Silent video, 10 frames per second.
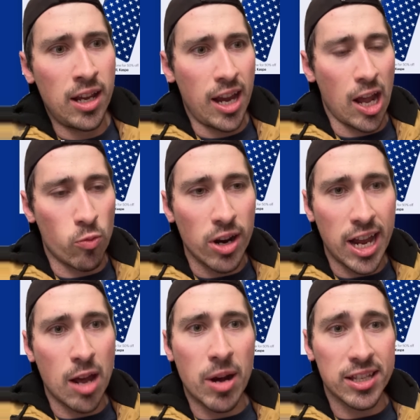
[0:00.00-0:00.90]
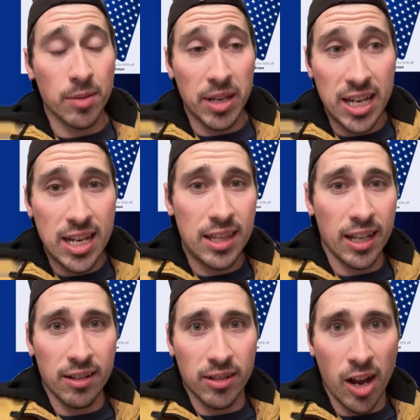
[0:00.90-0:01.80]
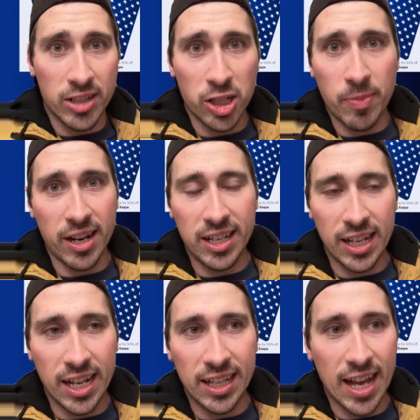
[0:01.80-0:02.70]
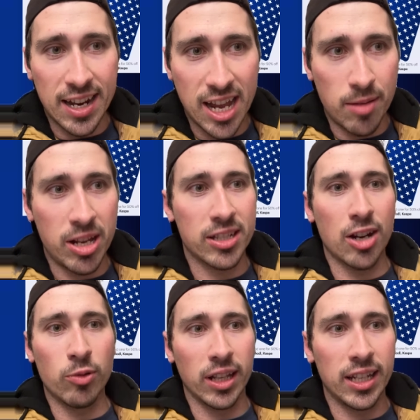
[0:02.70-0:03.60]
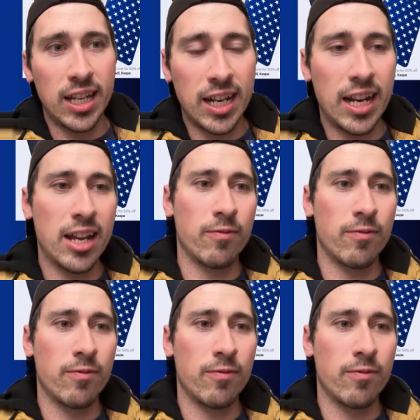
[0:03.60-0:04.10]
And one day I bought some ETH and I was expecting to get it that day because I really needed it